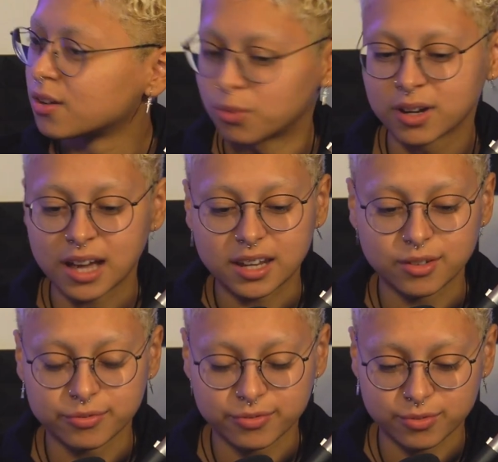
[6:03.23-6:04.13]

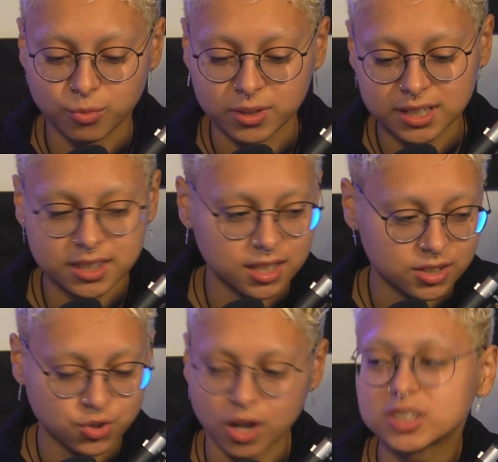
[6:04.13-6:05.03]
What did the
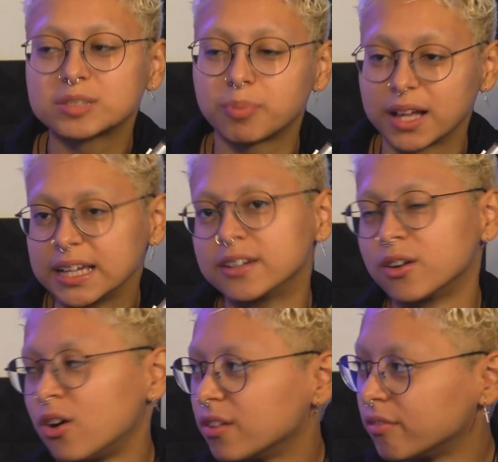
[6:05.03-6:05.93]
drugs play in
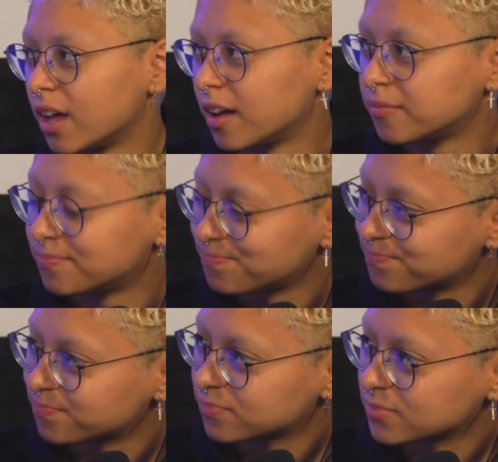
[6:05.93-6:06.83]
all of that?
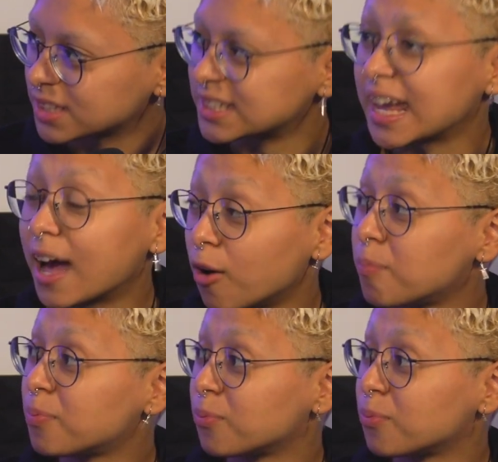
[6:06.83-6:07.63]
Did it help?